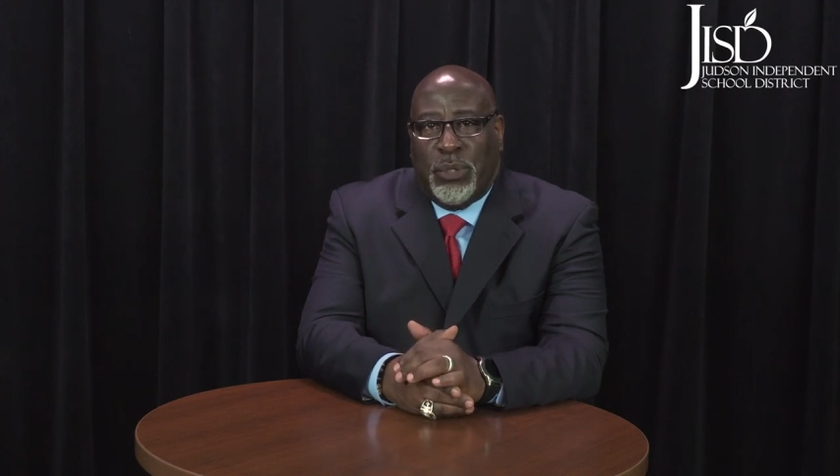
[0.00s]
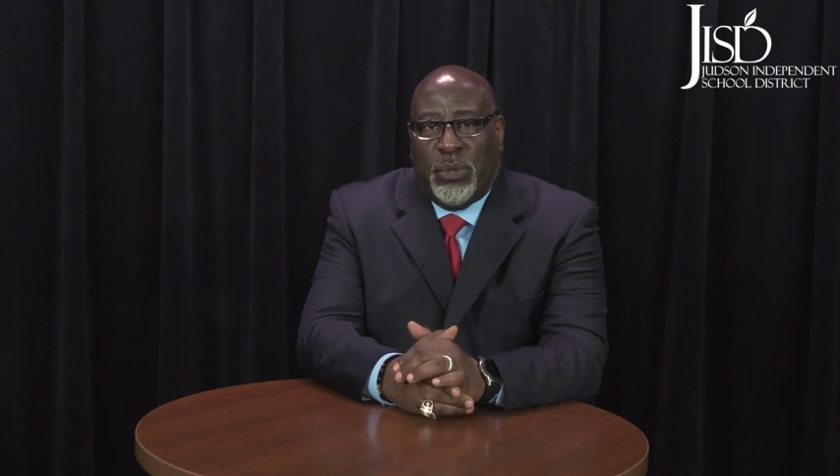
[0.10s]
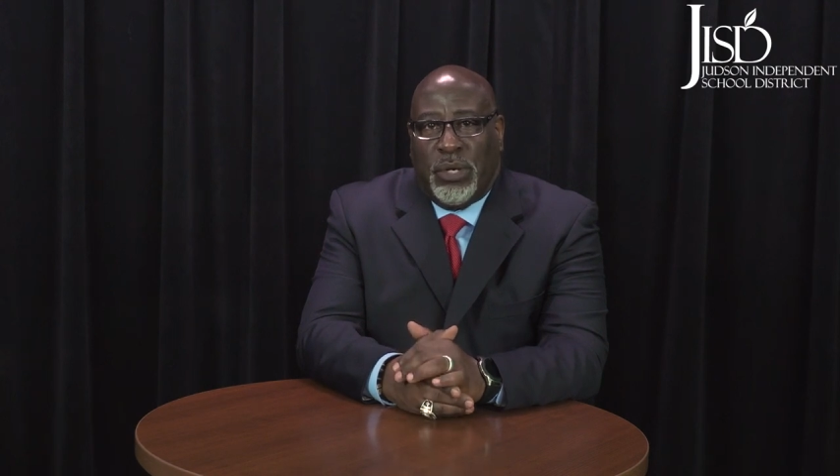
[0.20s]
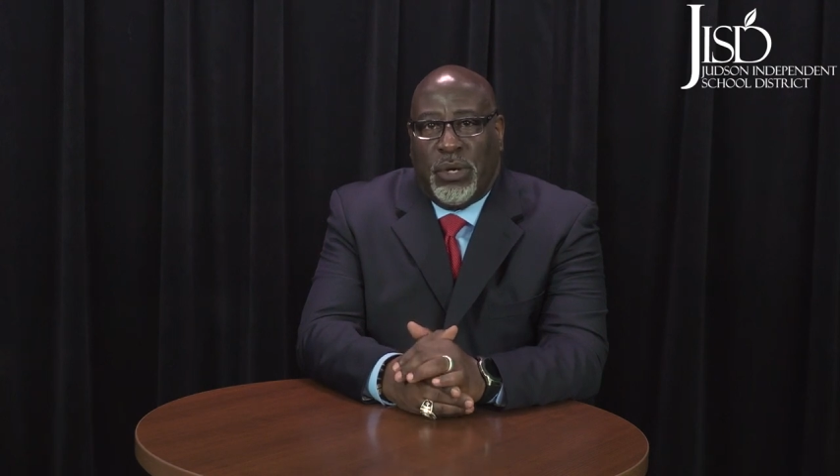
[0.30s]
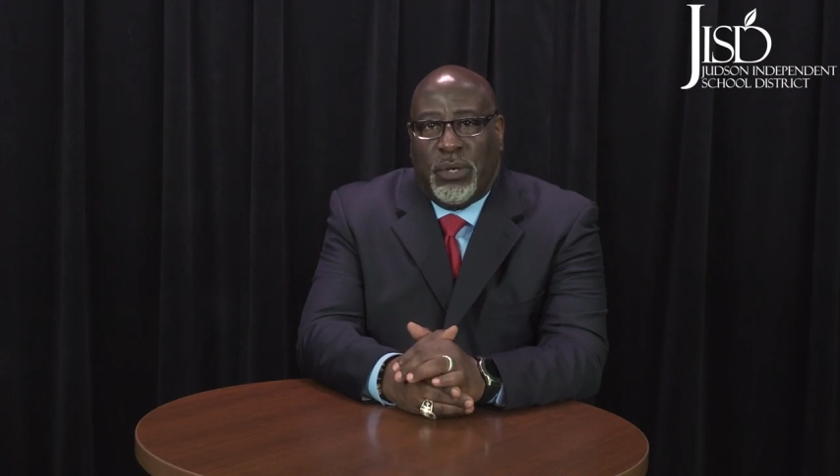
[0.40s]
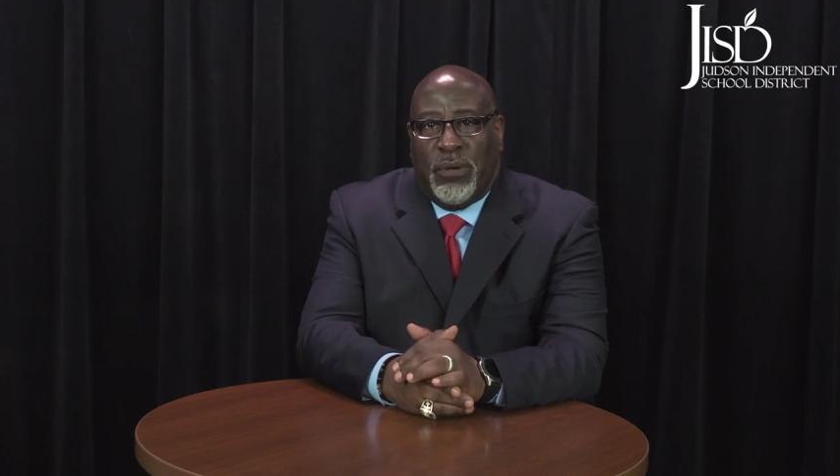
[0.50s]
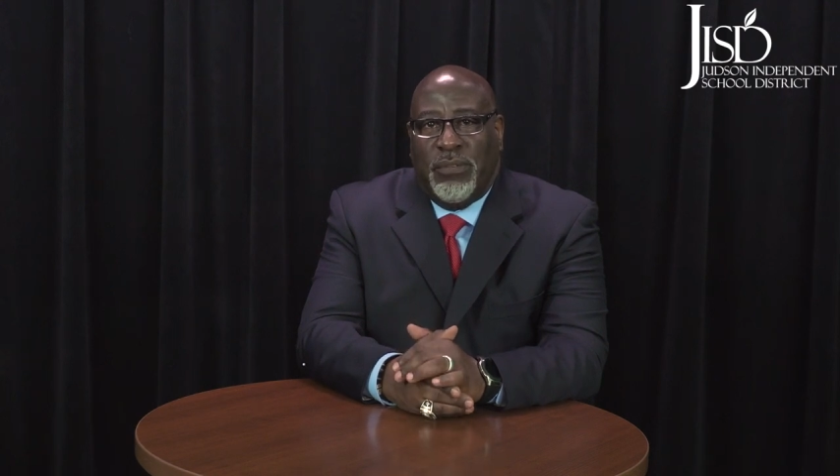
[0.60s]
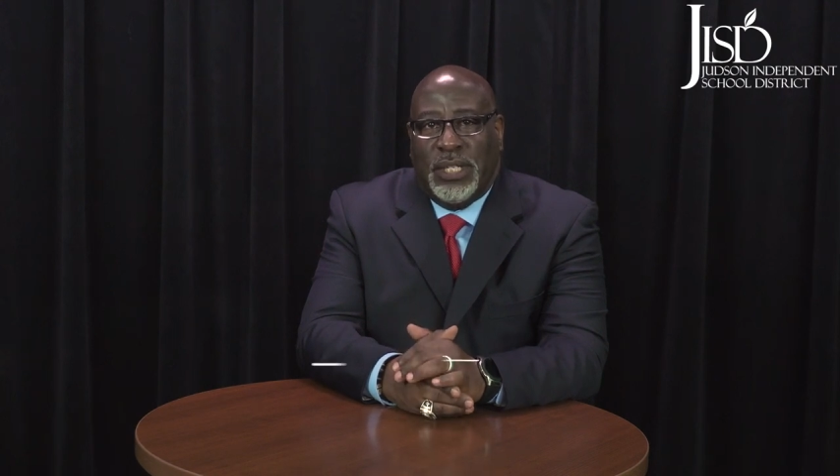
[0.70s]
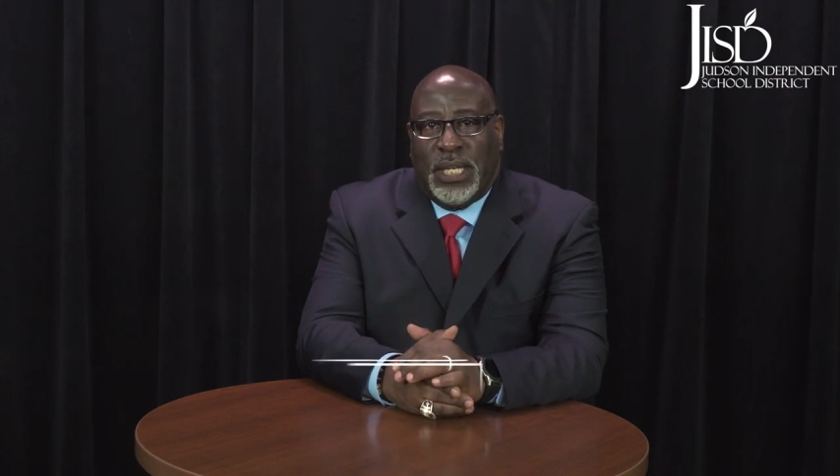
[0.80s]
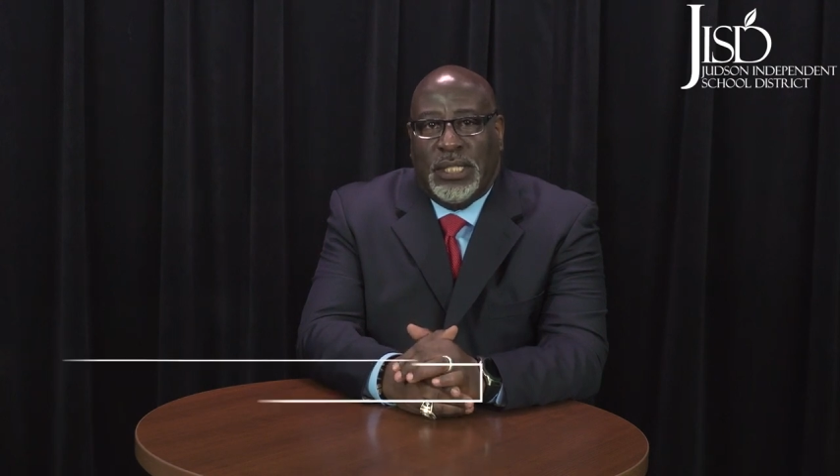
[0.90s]
during our
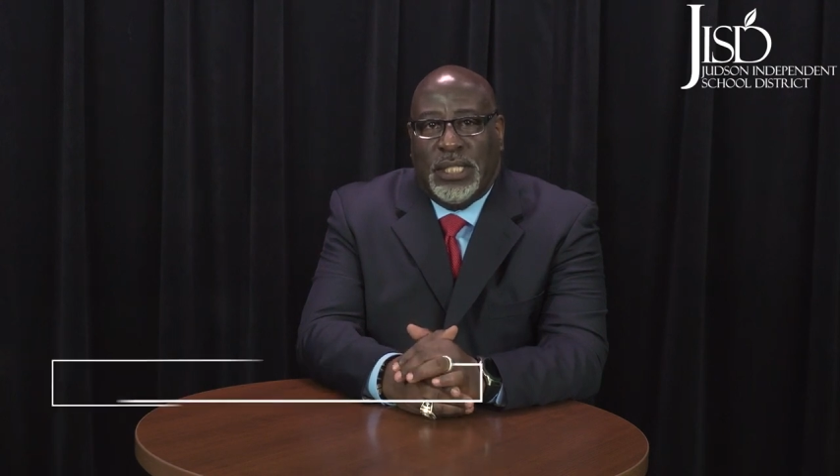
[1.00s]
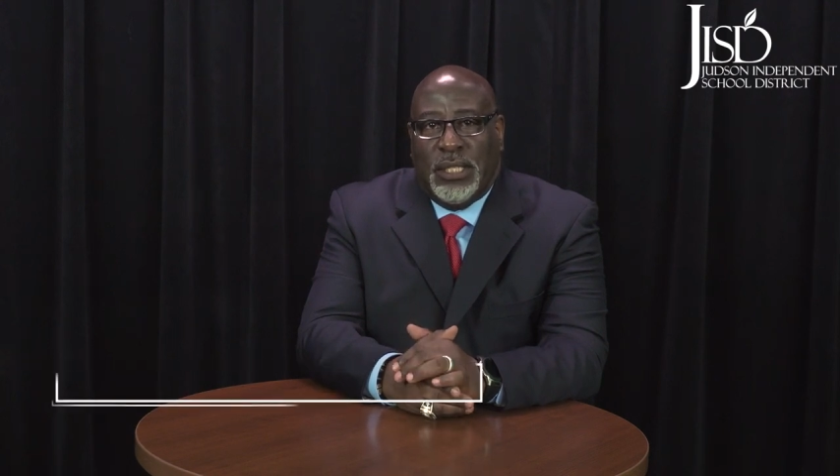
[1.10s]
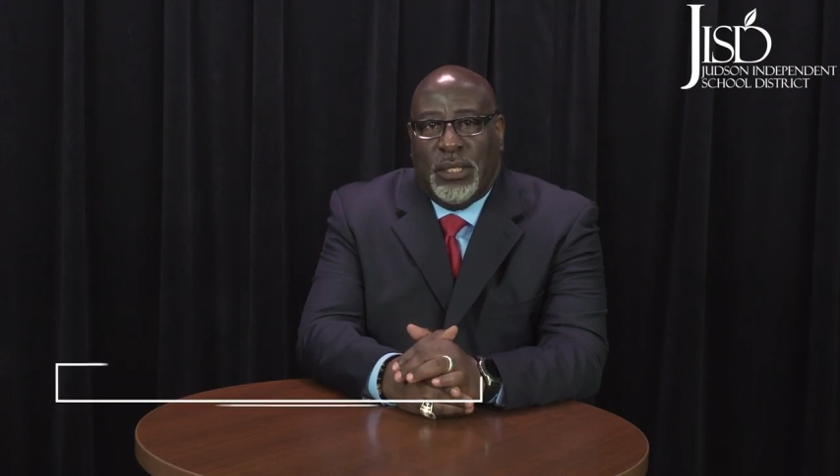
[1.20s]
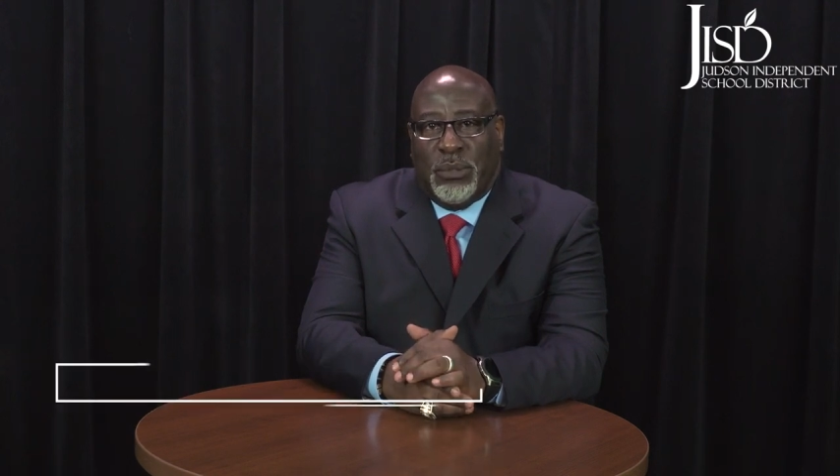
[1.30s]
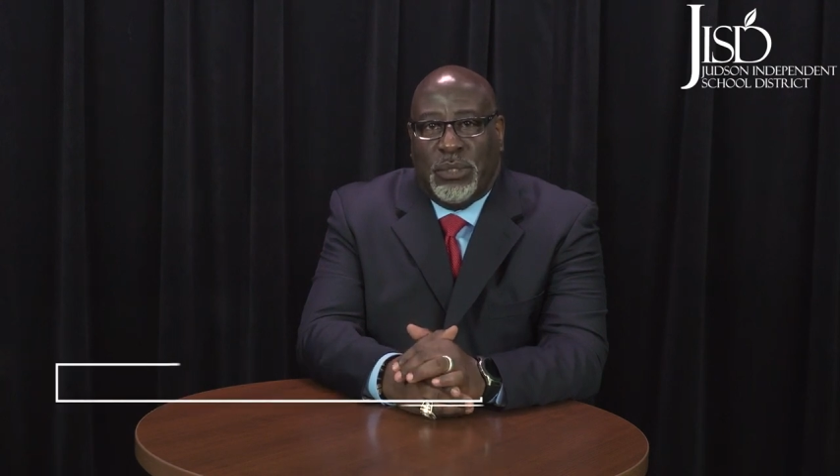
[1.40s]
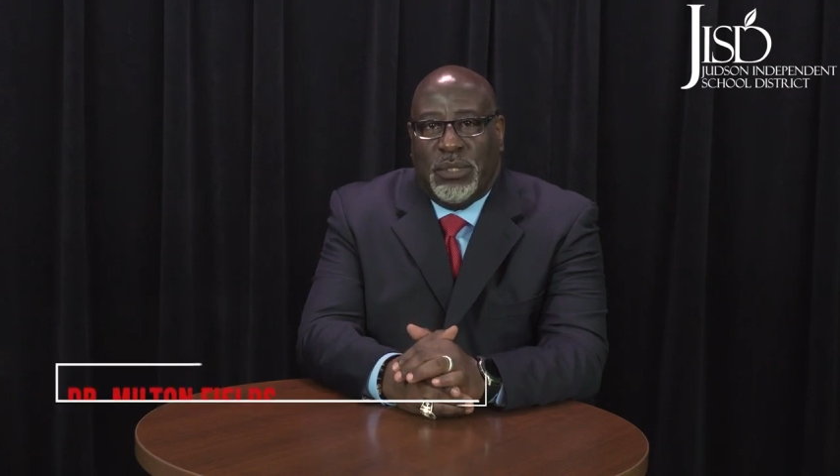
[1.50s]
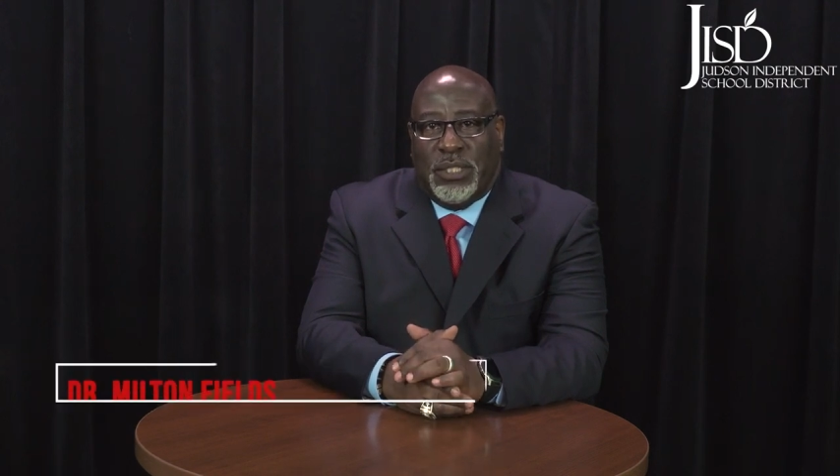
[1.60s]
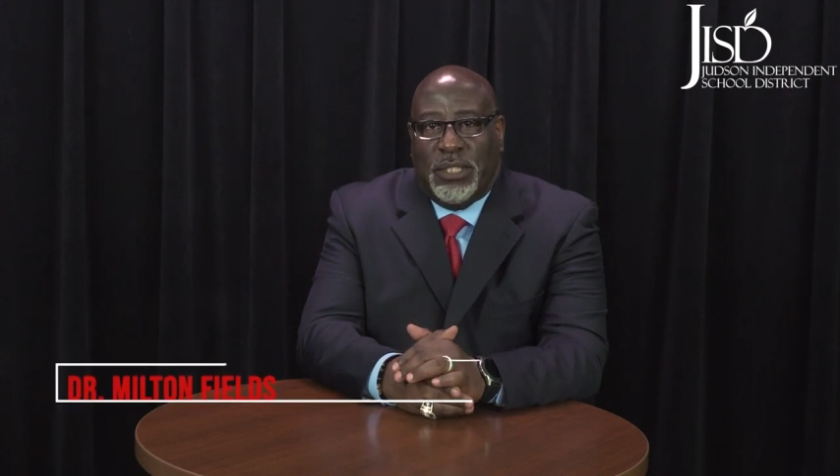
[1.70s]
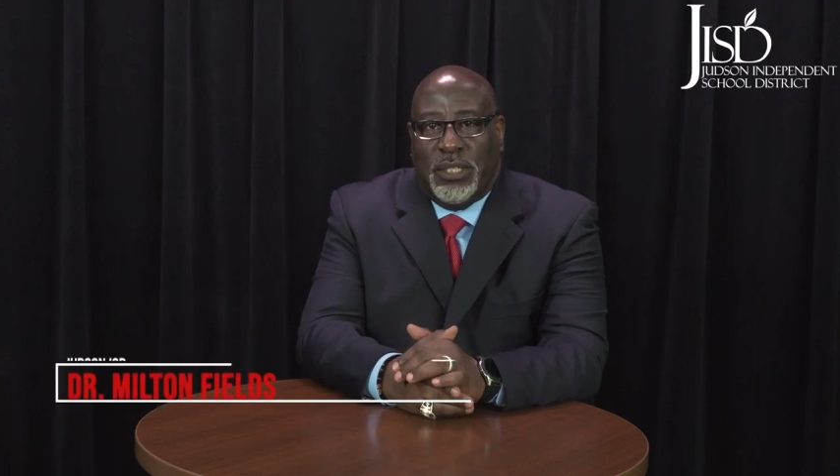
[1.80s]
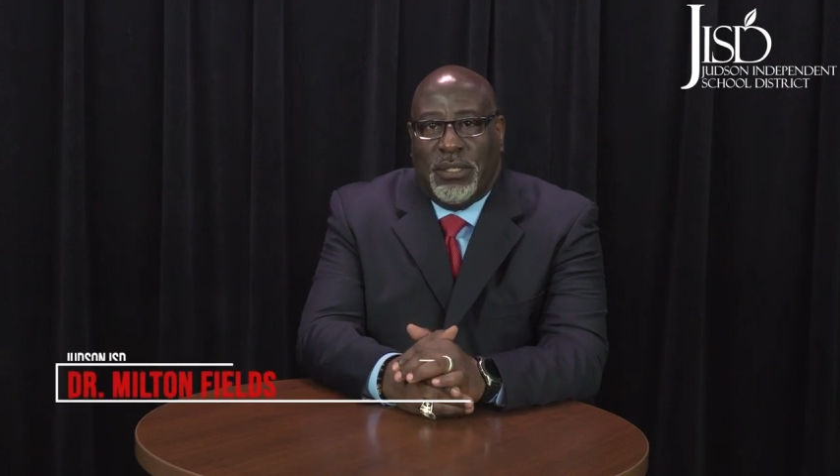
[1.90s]
COVID-19 closure
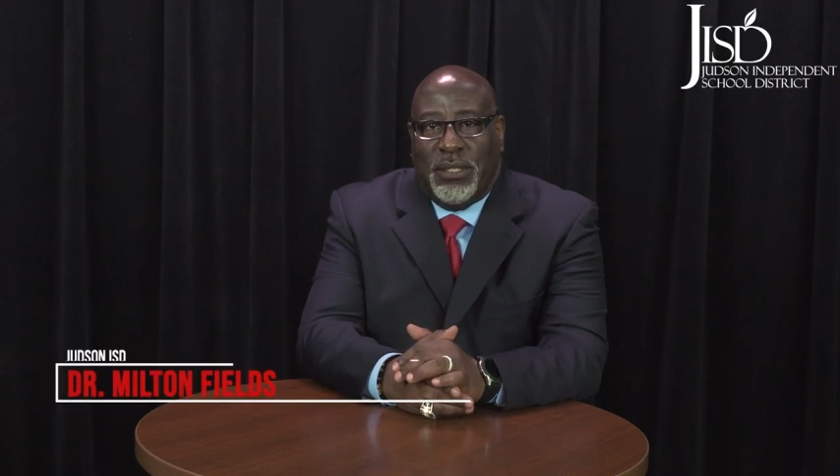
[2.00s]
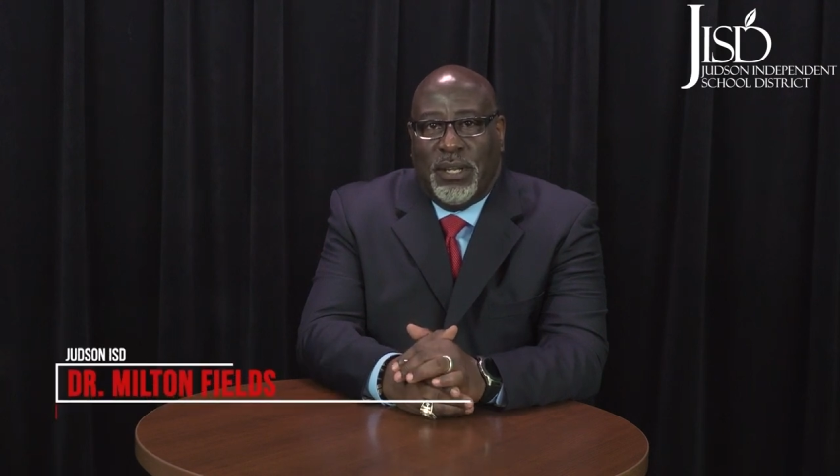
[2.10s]
this year.